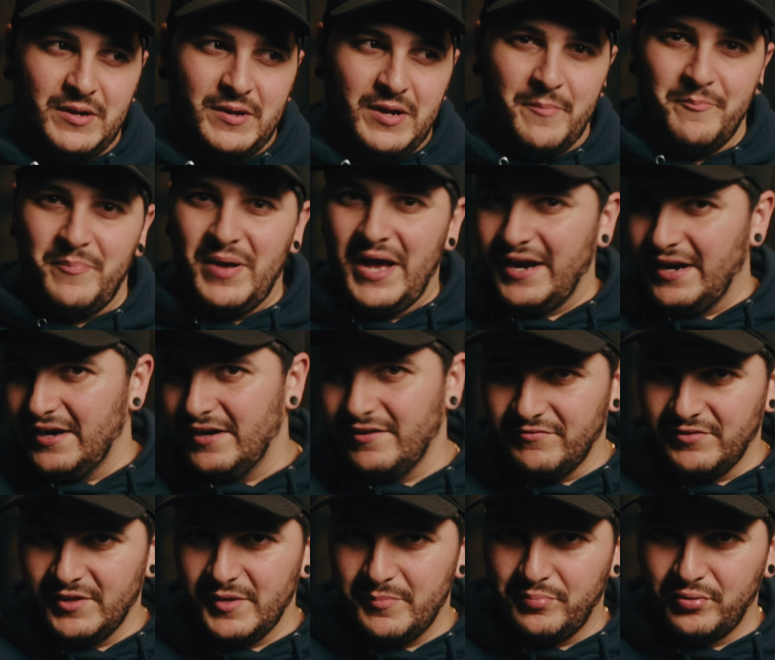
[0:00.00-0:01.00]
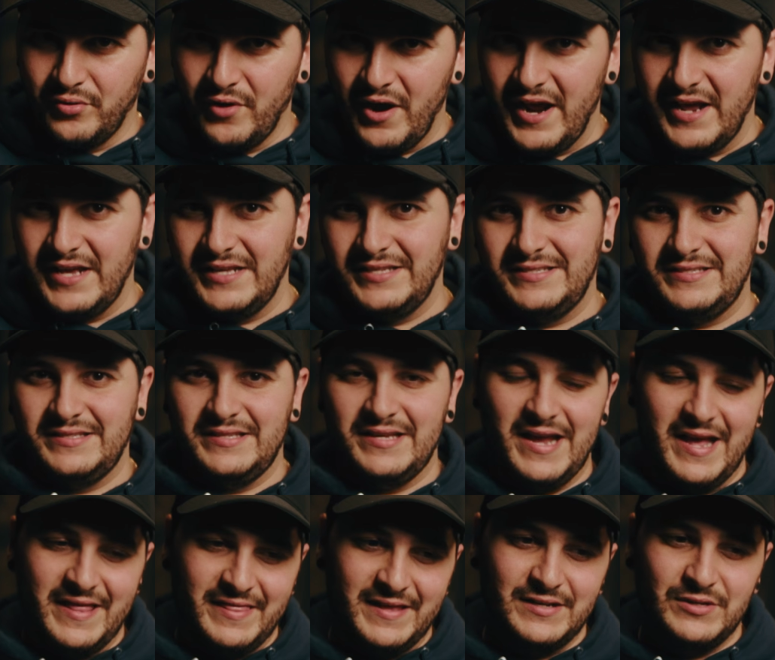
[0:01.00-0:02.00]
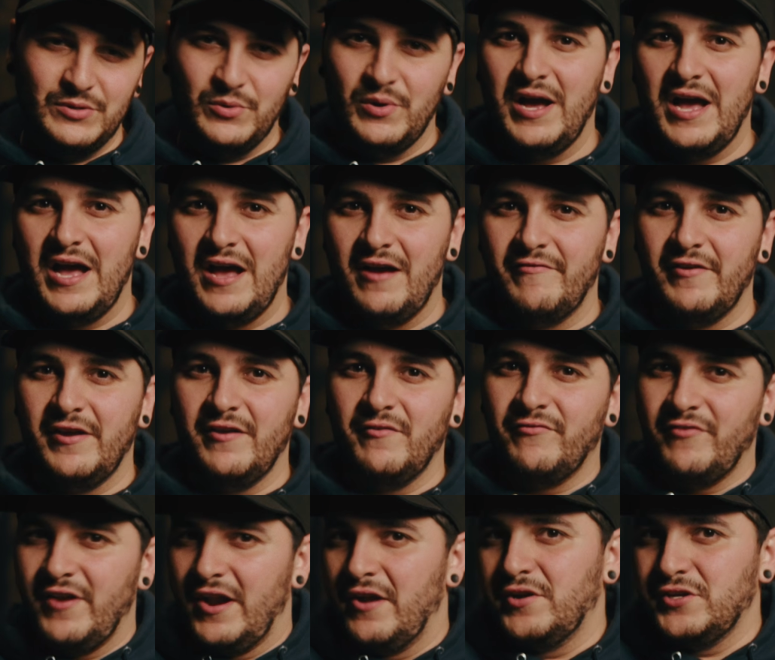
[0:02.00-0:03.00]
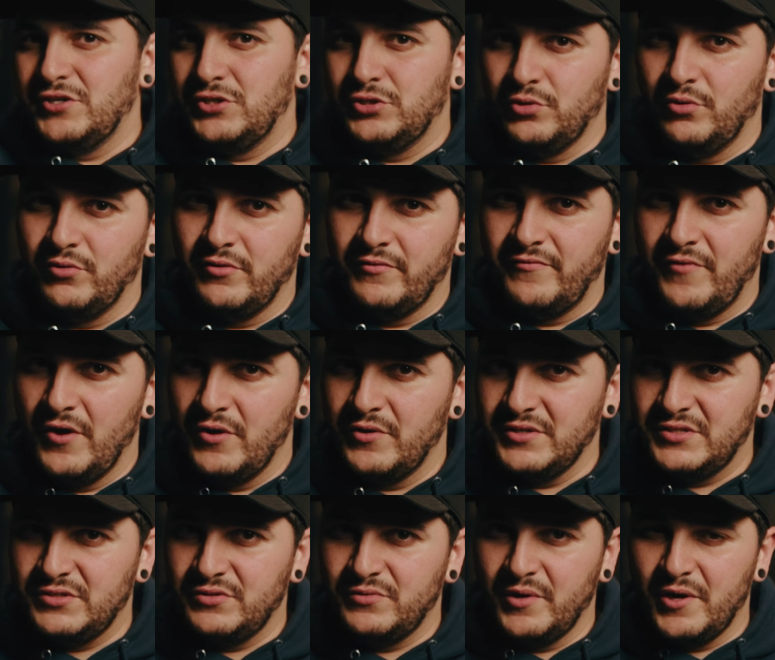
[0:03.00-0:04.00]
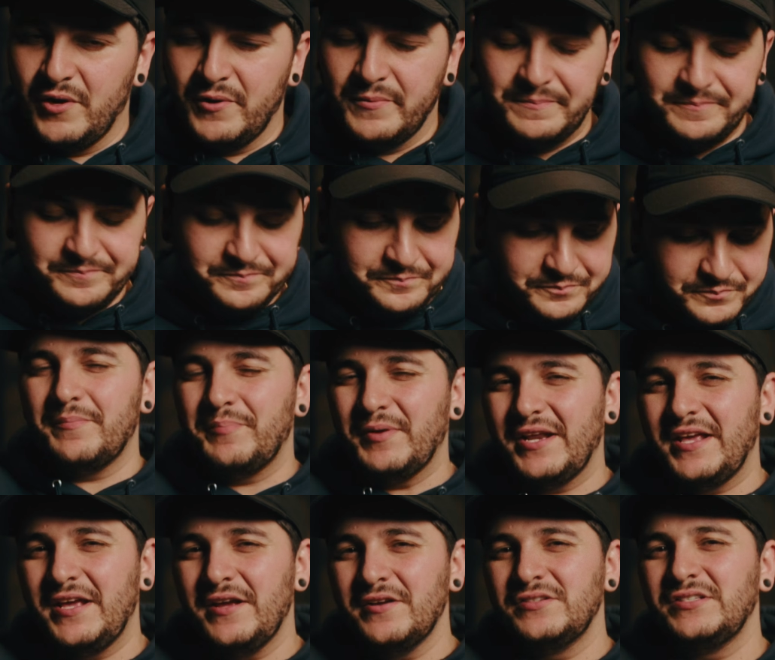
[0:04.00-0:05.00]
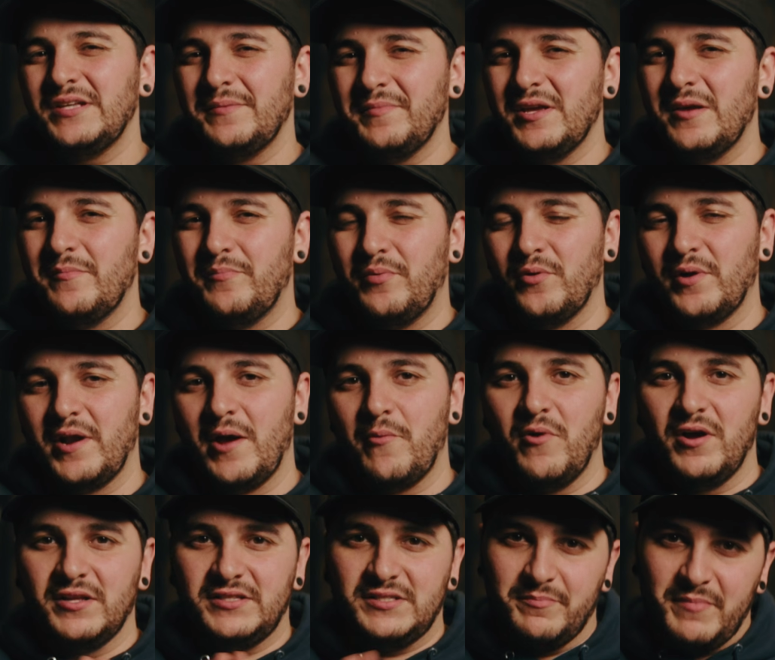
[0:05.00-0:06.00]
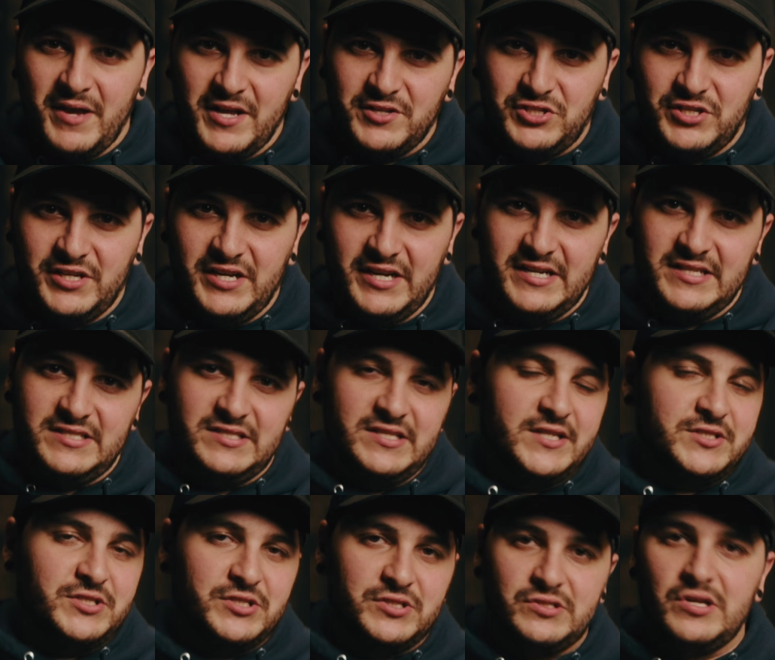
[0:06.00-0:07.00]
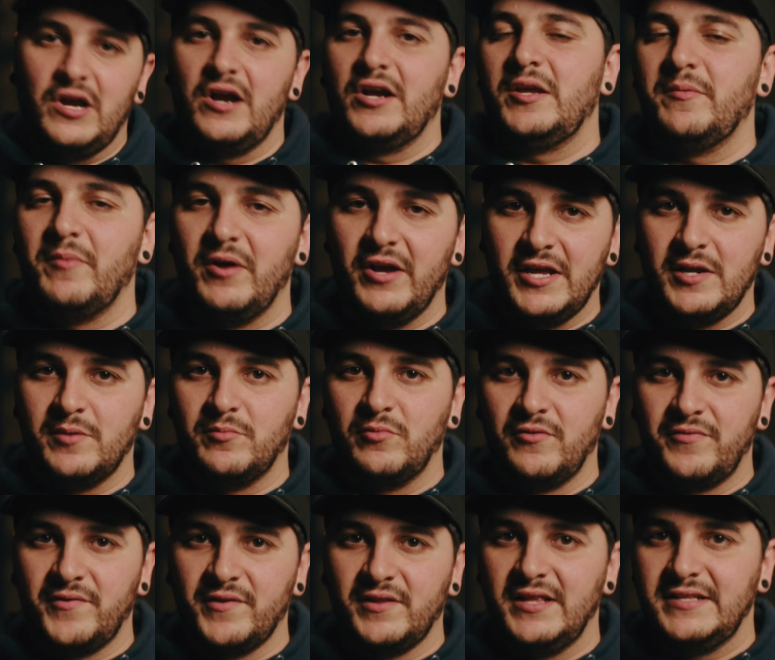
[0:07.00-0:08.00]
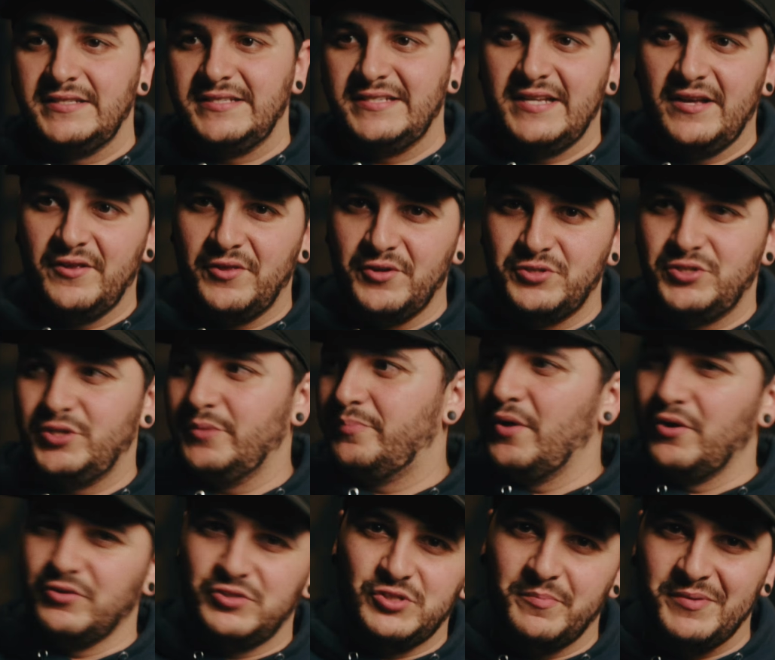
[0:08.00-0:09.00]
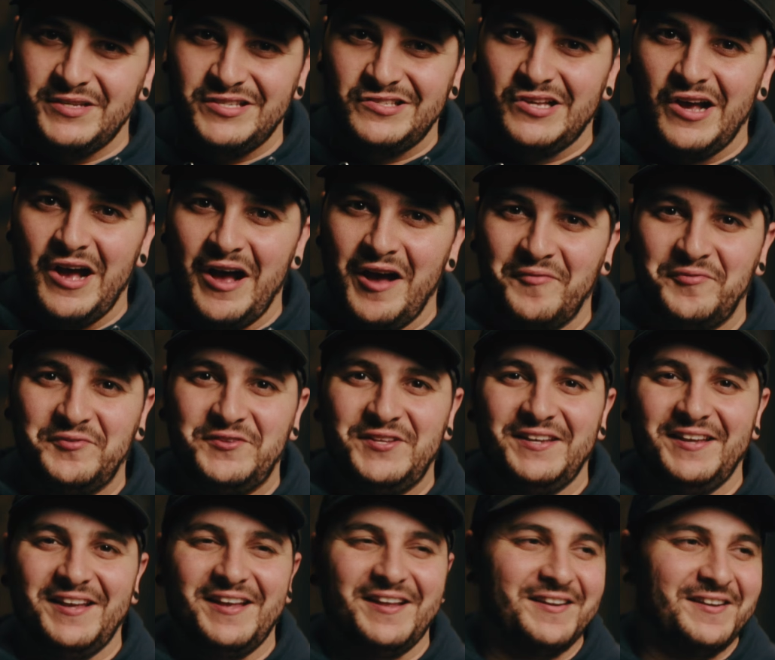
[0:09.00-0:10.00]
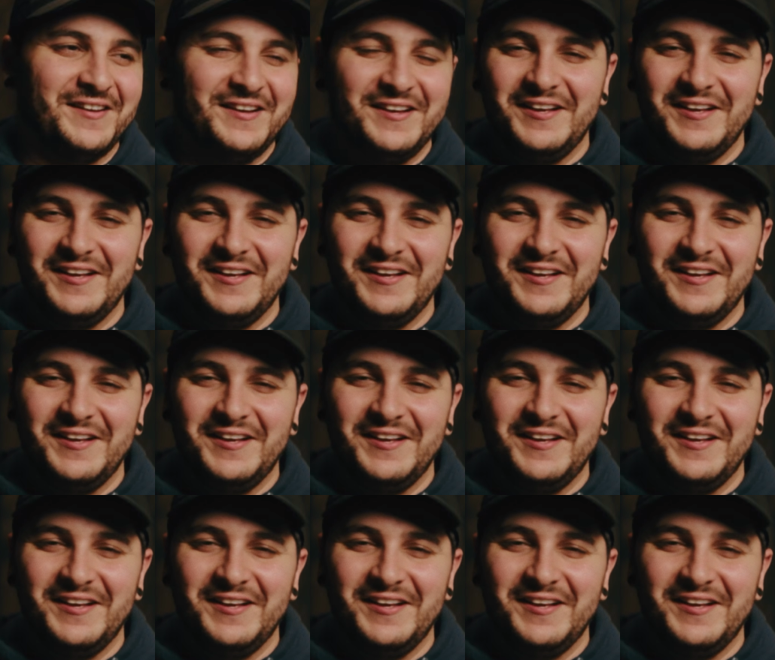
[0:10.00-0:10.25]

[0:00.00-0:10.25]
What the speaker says: competitively priced and they do have a very short focus throw. But here's something important I want to mention, and it's not just talking about anamorphic lenses, how they're supposed to be soft and